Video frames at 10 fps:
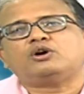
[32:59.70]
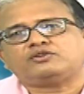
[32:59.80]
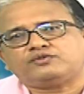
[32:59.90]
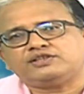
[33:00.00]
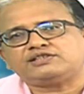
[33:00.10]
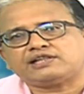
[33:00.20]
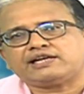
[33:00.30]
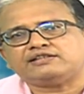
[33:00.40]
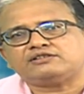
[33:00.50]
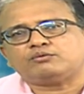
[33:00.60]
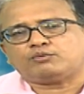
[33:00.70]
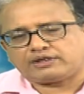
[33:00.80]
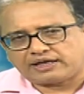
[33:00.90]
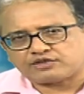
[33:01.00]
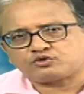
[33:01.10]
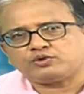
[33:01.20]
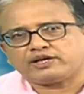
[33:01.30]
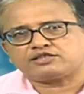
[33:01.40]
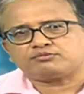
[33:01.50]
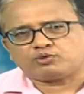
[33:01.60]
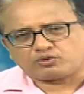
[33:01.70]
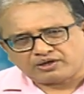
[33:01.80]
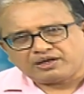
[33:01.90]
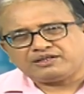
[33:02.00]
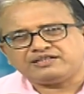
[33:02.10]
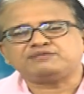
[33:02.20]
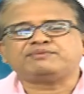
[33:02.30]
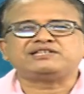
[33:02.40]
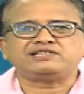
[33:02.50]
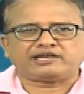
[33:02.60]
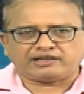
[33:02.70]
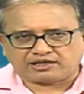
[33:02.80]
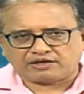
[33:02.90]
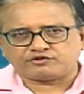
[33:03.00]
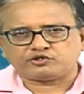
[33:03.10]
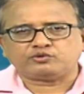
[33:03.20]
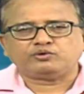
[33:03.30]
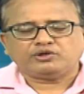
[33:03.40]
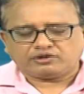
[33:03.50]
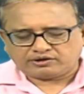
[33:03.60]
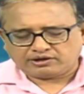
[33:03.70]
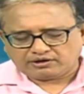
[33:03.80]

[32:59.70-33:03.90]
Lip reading: 3 slides. One has to explore. This basically gives you the